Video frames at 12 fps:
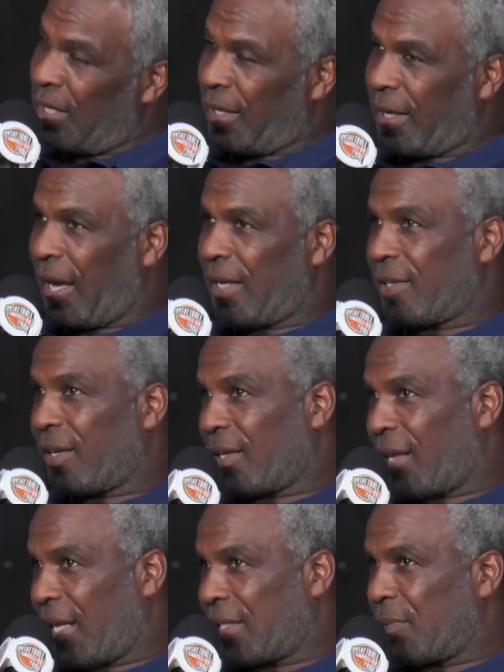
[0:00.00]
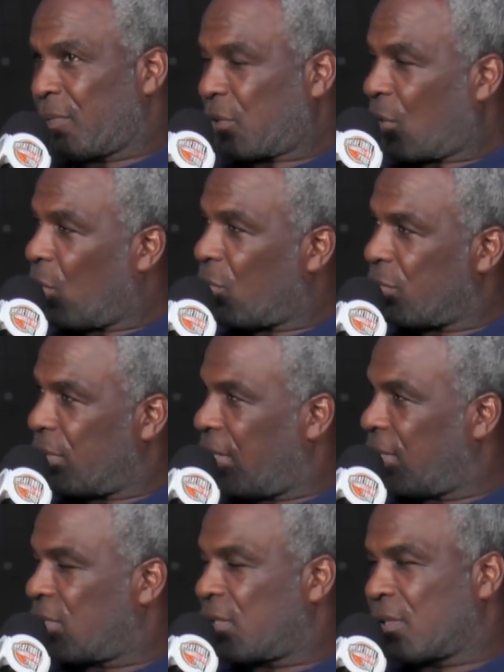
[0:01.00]
got there, like it was cold
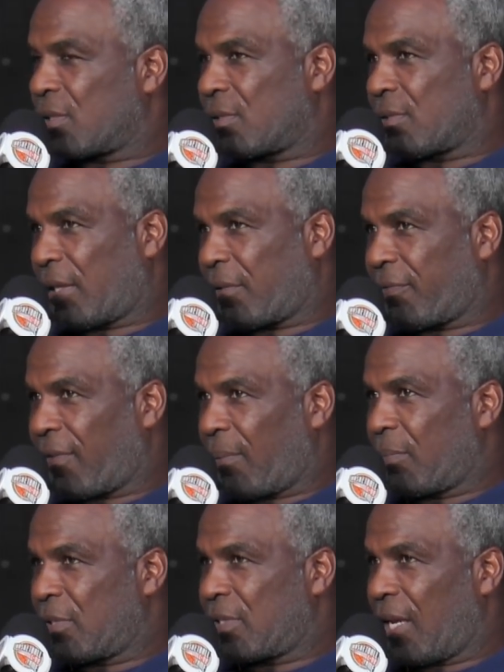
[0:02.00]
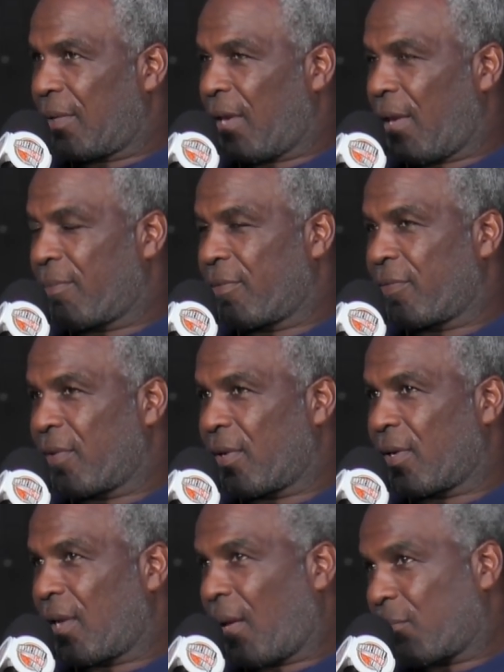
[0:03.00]
niche. Like a family type atmosphere,
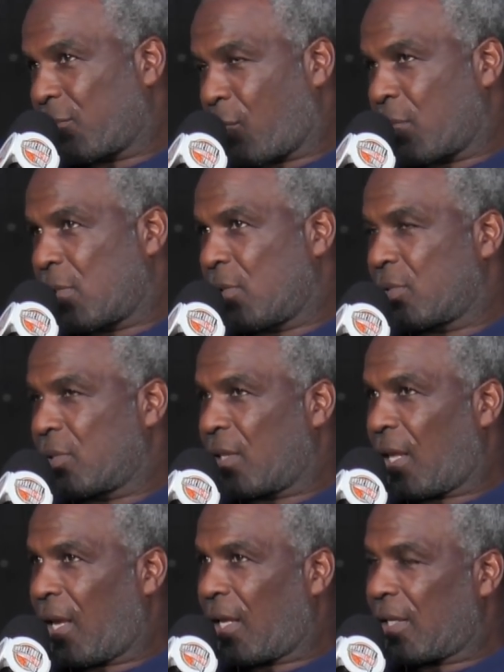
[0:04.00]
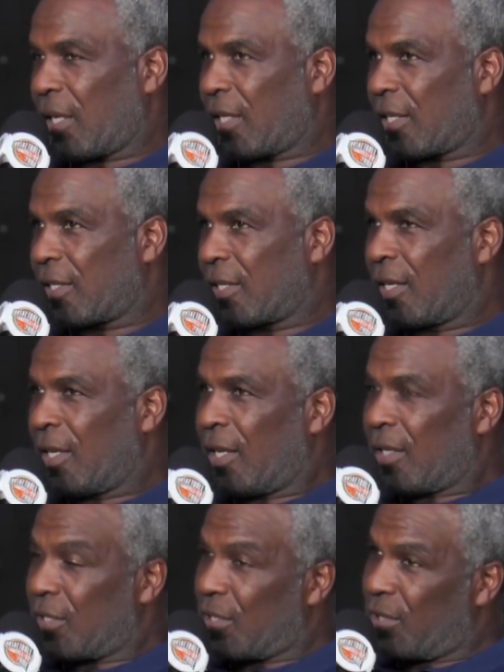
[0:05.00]
and I was used to that. And,
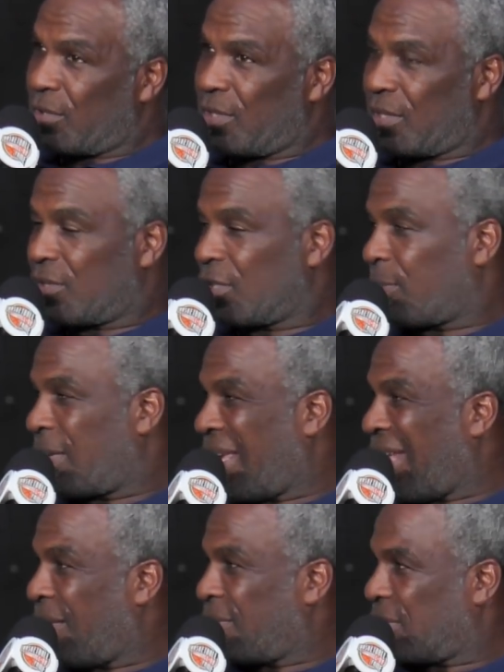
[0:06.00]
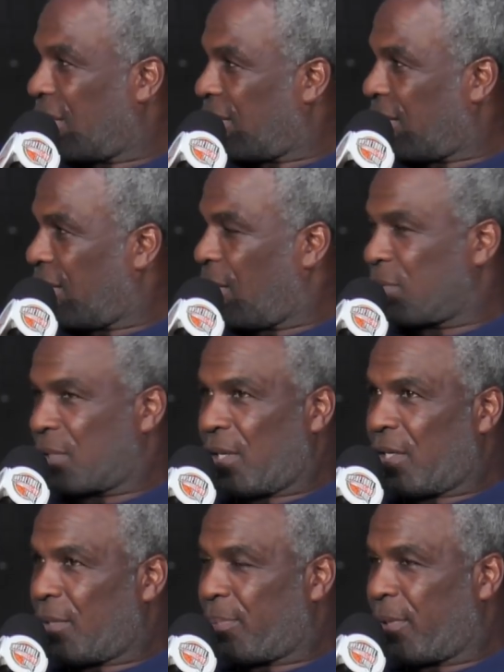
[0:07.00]
you know, it just took me 8 hours to get there. That was the
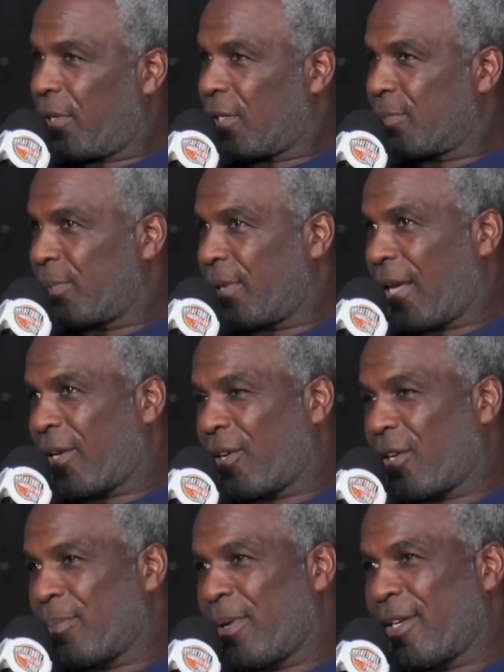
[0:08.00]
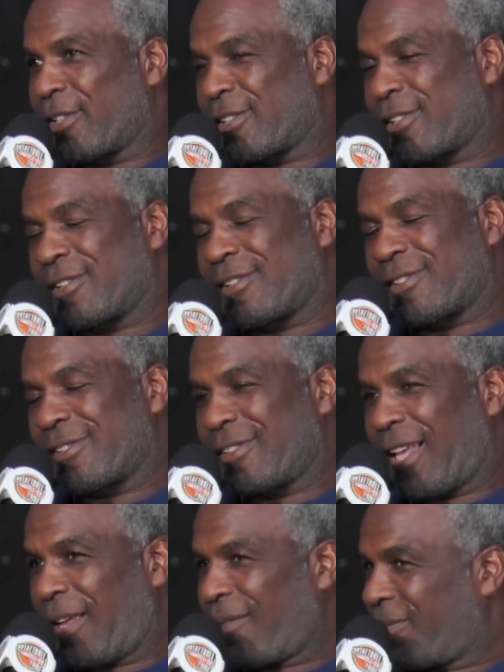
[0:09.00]
hard part, but I caught a bus.
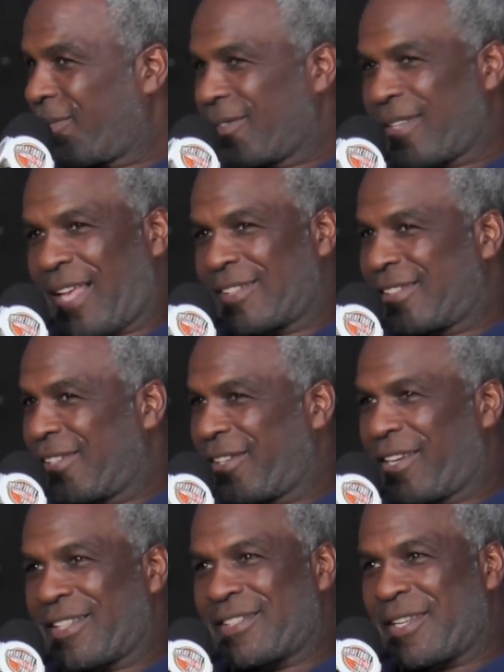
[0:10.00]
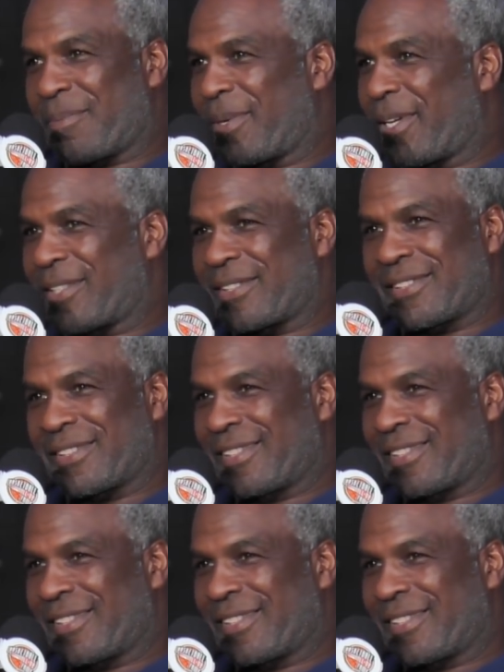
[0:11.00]
I still catch that bus.